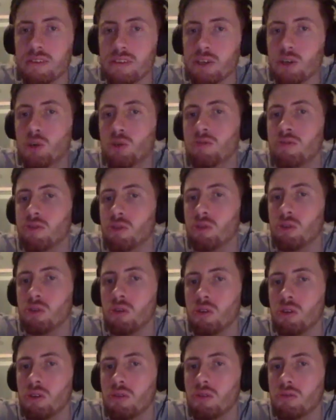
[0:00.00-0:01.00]
the
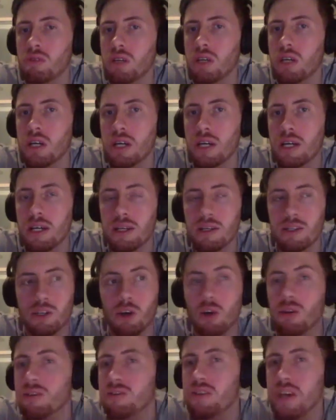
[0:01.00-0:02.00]
overall uh,
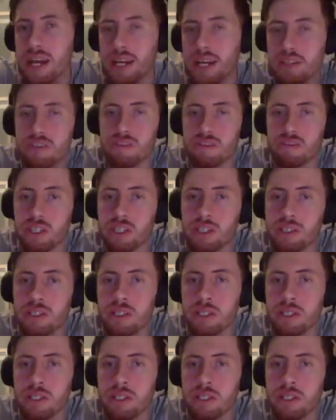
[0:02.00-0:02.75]
context of it.